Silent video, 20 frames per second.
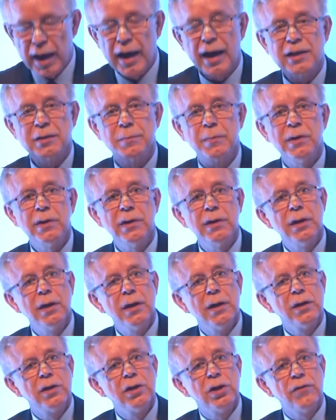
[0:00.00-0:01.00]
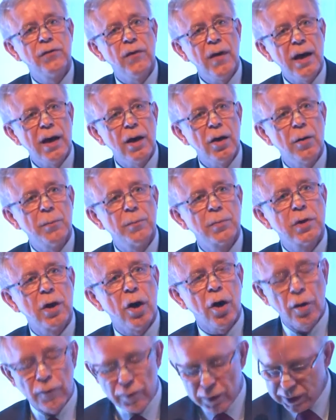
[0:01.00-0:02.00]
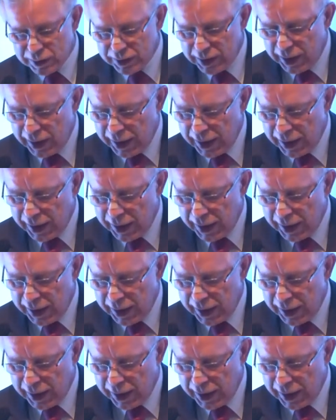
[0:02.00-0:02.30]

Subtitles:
has been developed over the